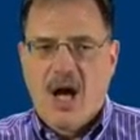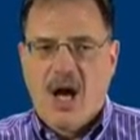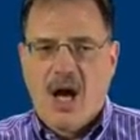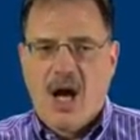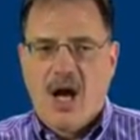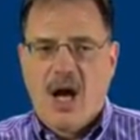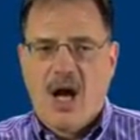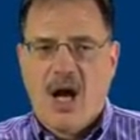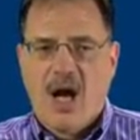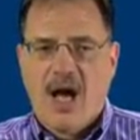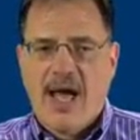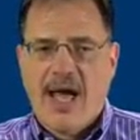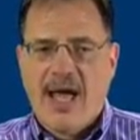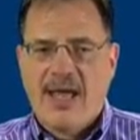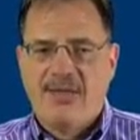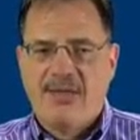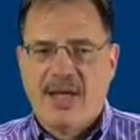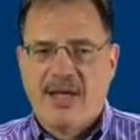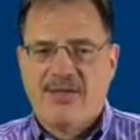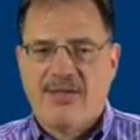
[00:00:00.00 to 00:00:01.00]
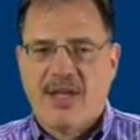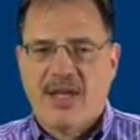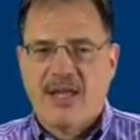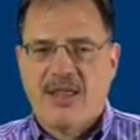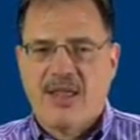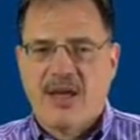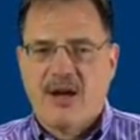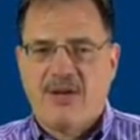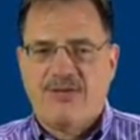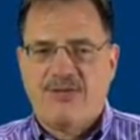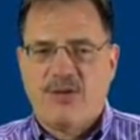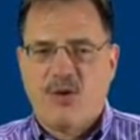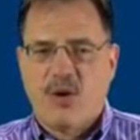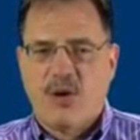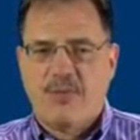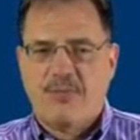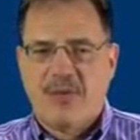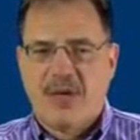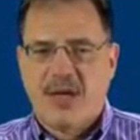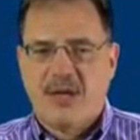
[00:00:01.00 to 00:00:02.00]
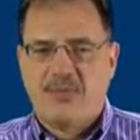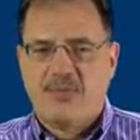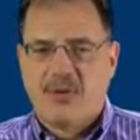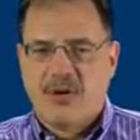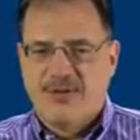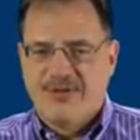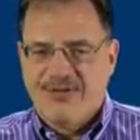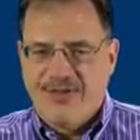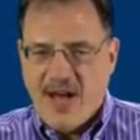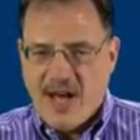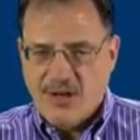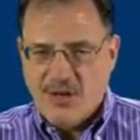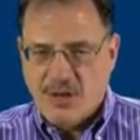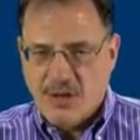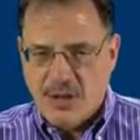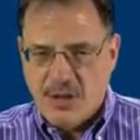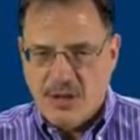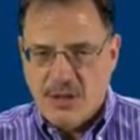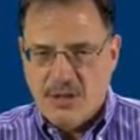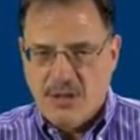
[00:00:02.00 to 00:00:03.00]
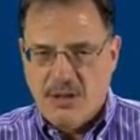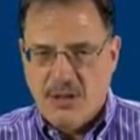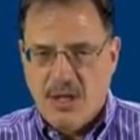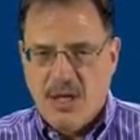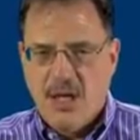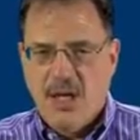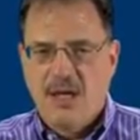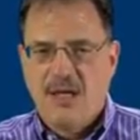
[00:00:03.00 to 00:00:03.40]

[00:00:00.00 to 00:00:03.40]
and that they therefore be professional,